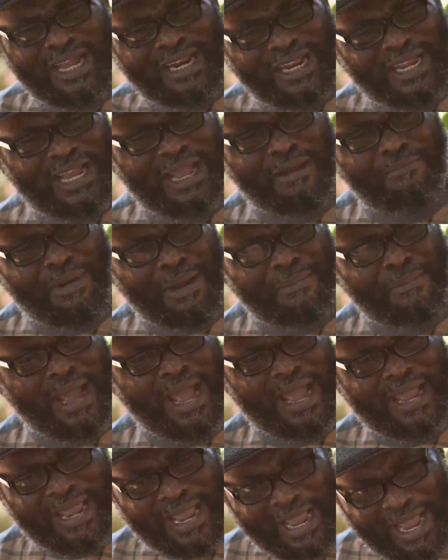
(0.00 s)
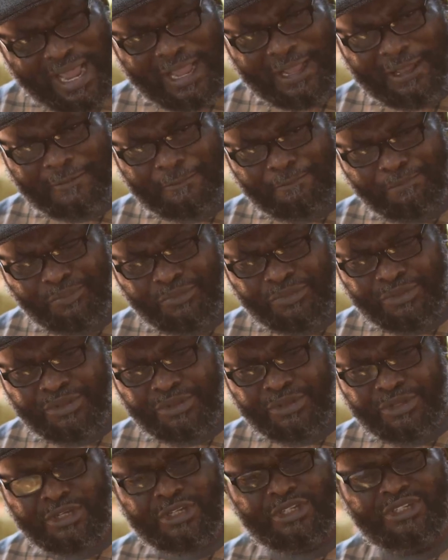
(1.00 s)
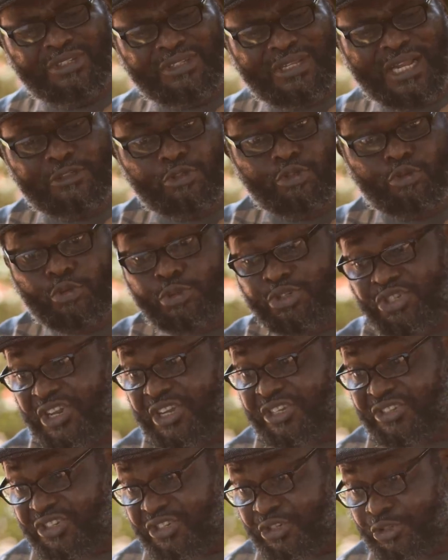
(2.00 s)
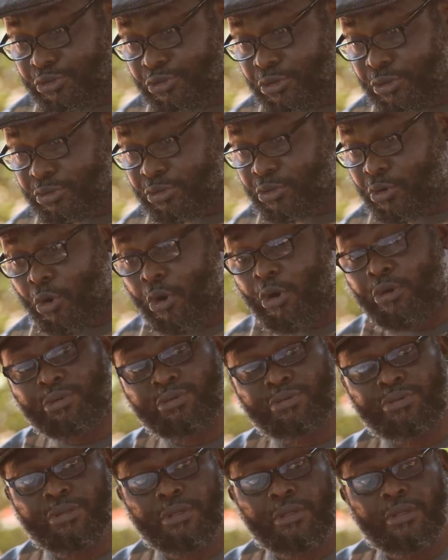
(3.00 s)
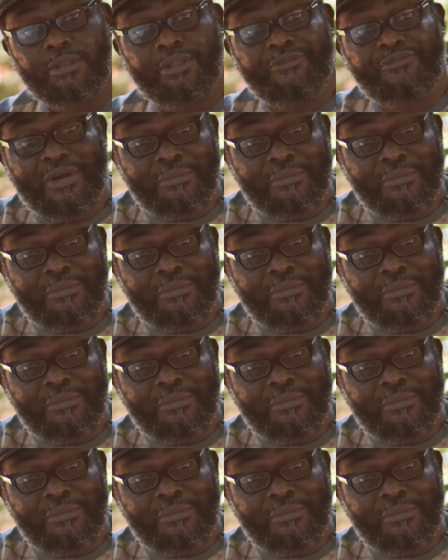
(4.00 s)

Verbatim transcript: carica papaya is that useless idiot called the